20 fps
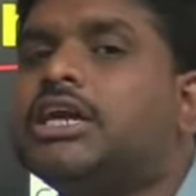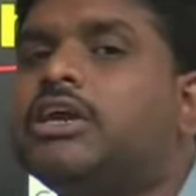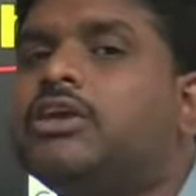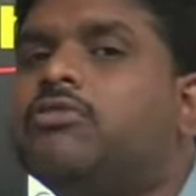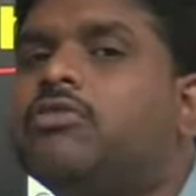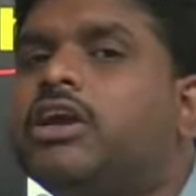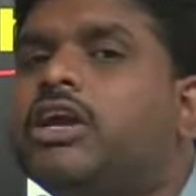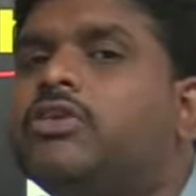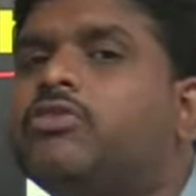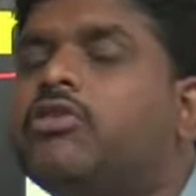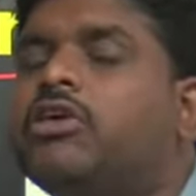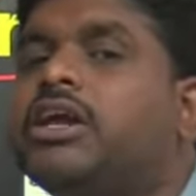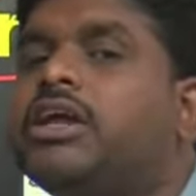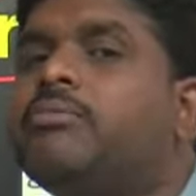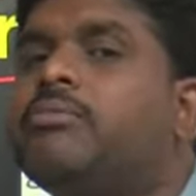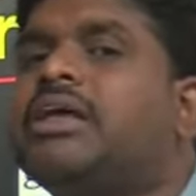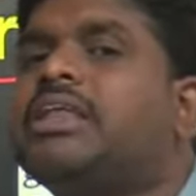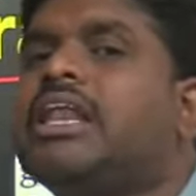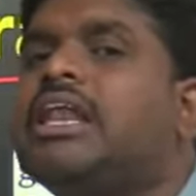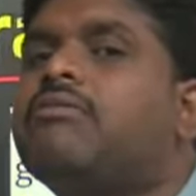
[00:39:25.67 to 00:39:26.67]
in 2020
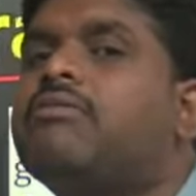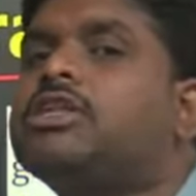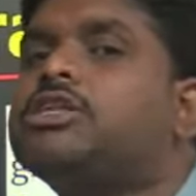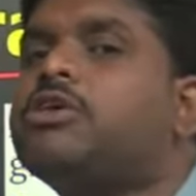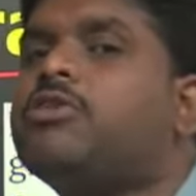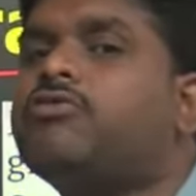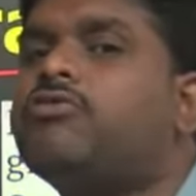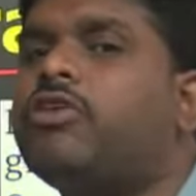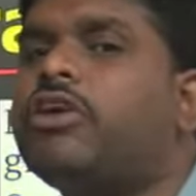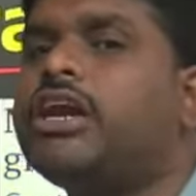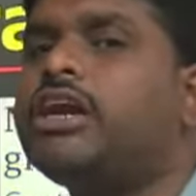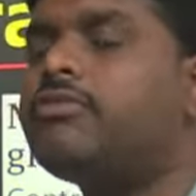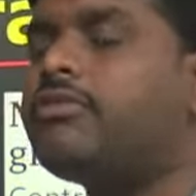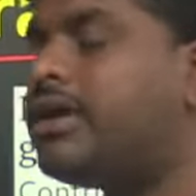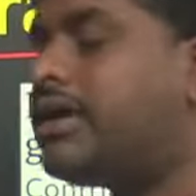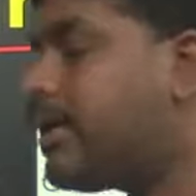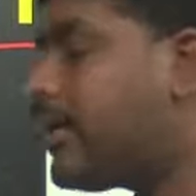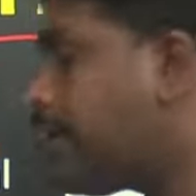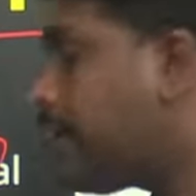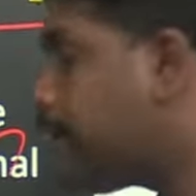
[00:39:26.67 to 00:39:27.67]
by the levels of
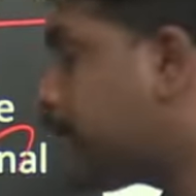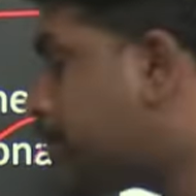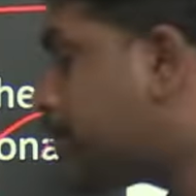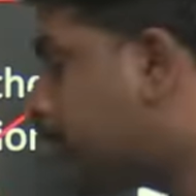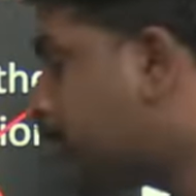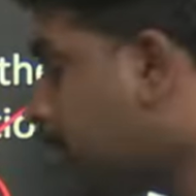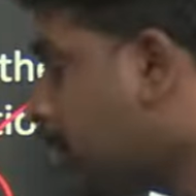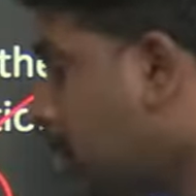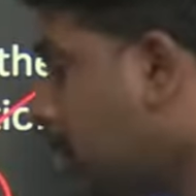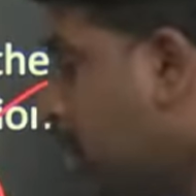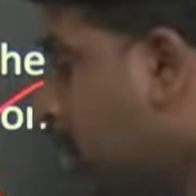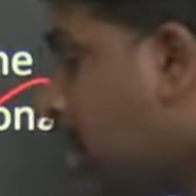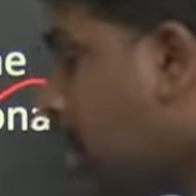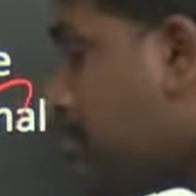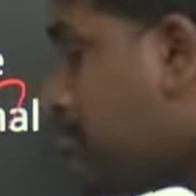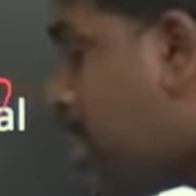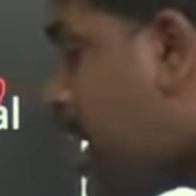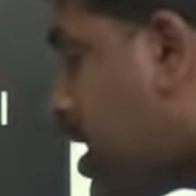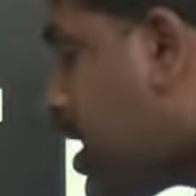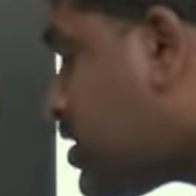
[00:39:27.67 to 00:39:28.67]
2020.
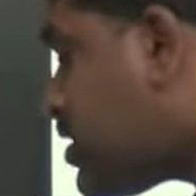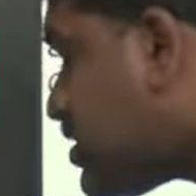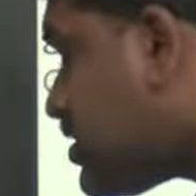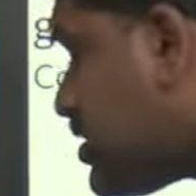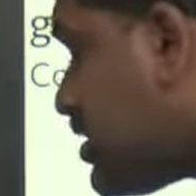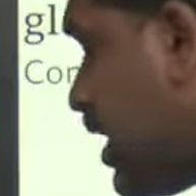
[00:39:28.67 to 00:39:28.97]
Mars,